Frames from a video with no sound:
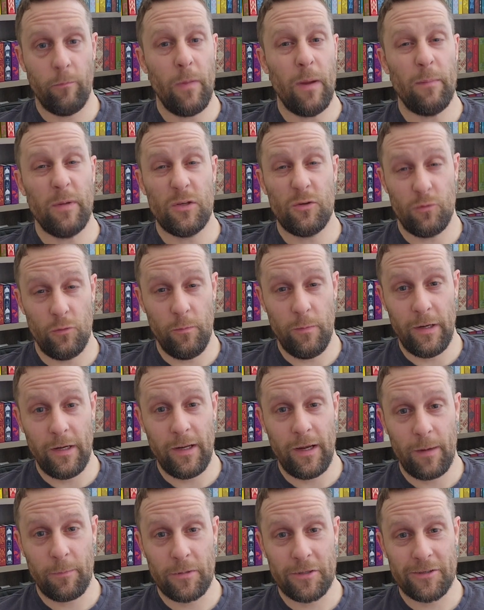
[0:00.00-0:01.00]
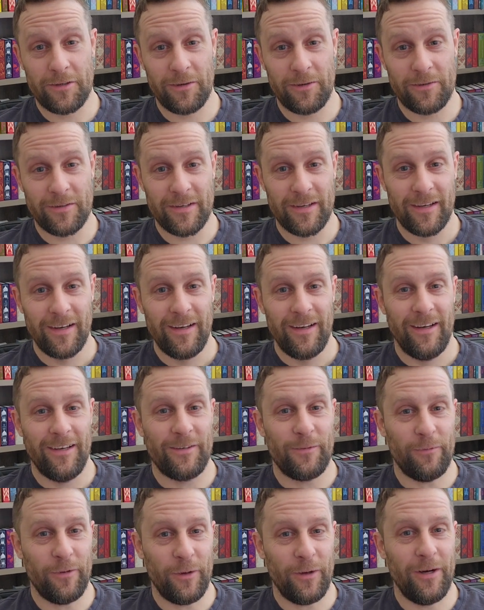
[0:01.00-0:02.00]
maybe too many episodes.
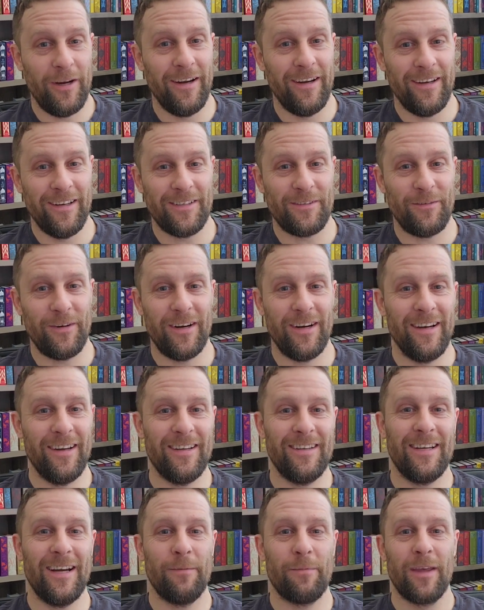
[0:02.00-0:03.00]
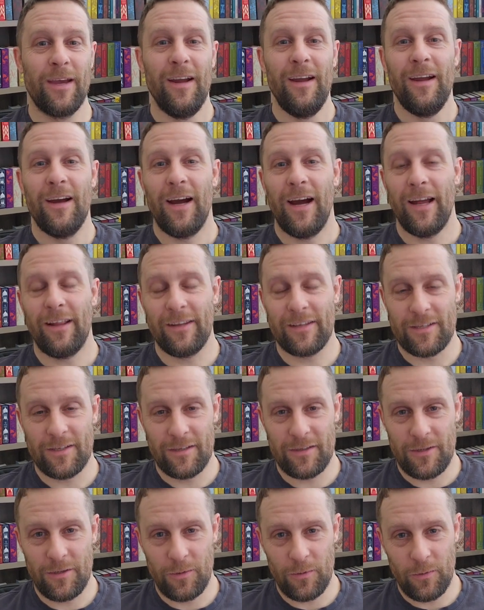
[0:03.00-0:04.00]
It's very in-depth. I
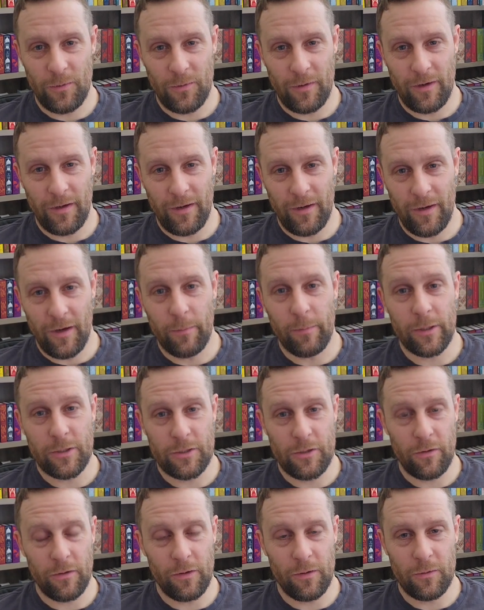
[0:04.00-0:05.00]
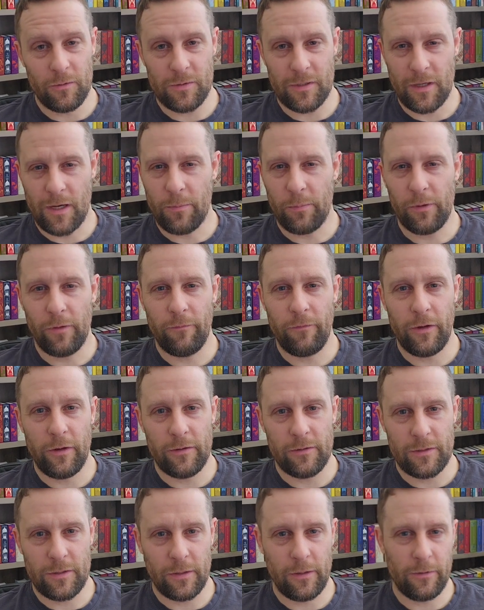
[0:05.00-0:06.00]
listened to a bunch of those a couple of
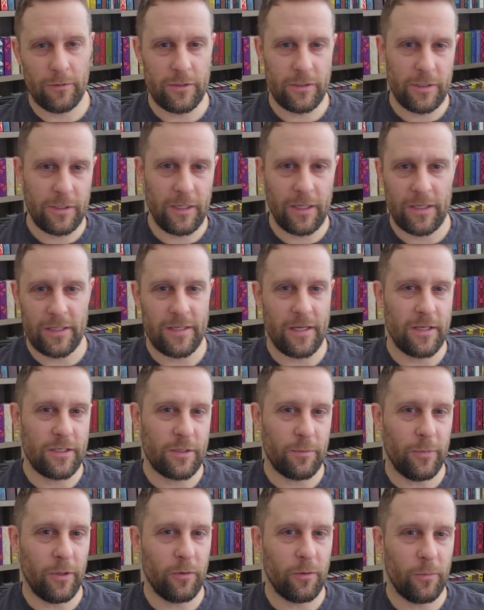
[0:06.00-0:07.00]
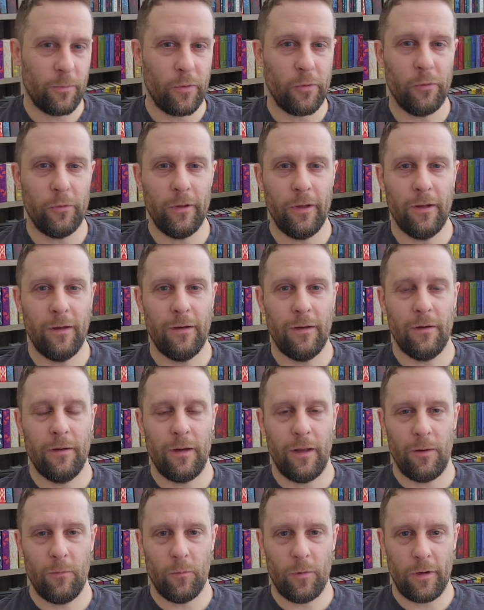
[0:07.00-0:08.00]
years ago just to get a sense about
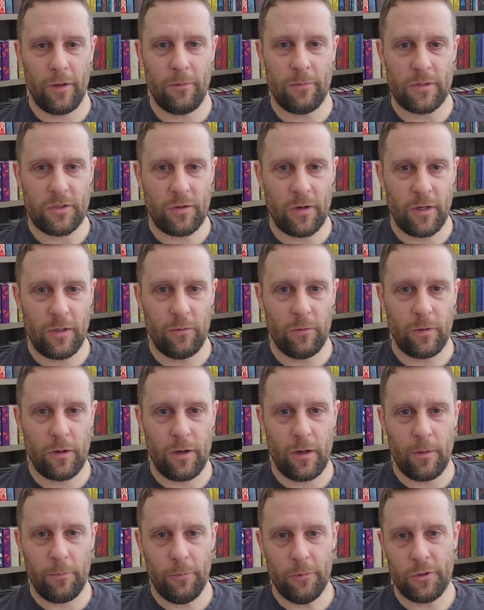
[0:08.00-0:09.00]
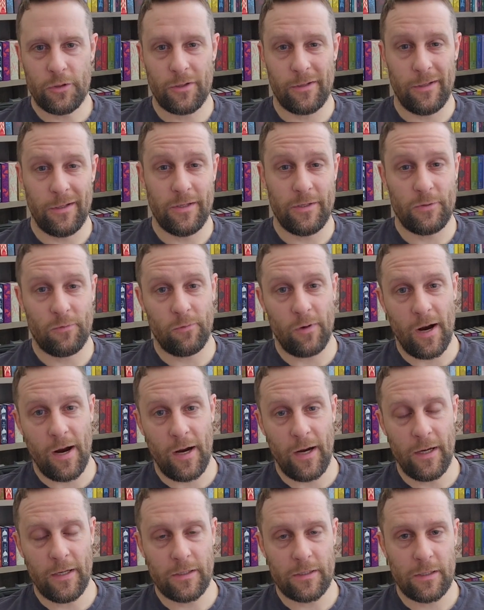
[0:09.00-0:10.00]
Napoleon and what he was trying to accomplish and his
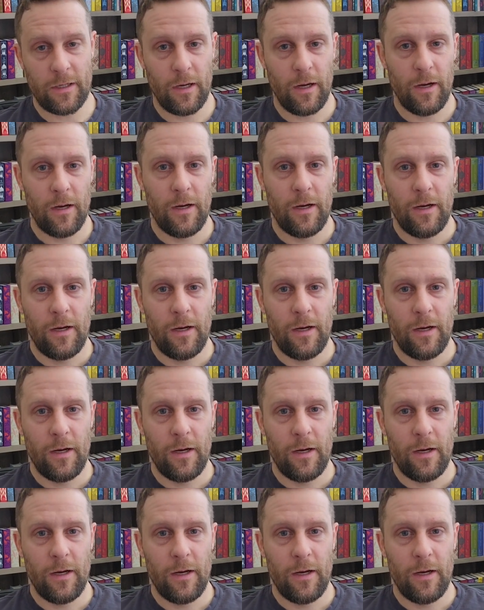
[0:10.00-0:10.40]
rise.